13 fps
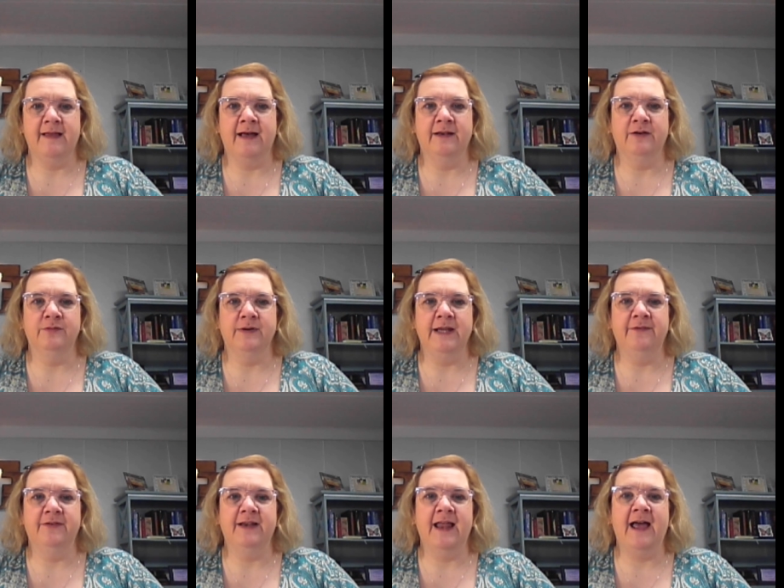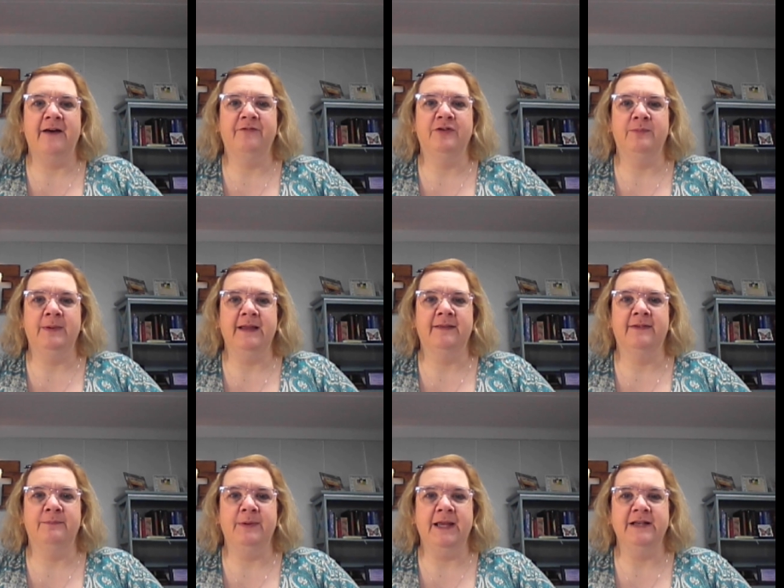I don't even have to be at
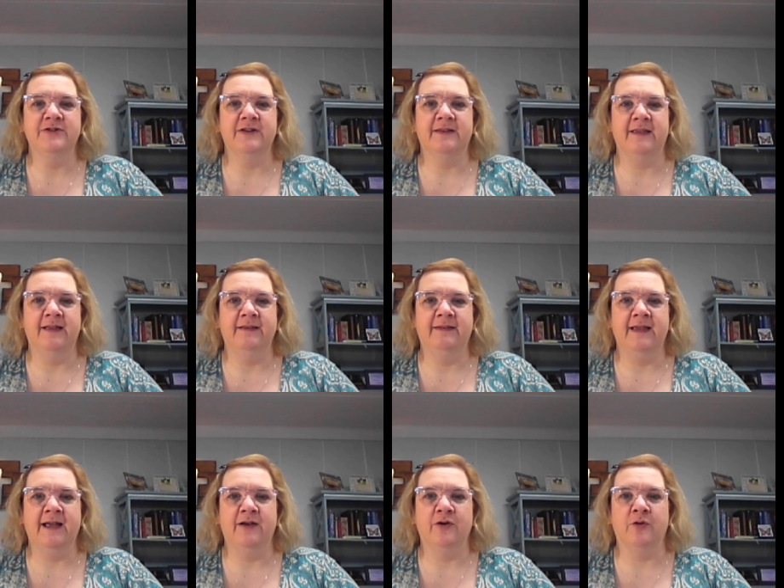the beach at sunset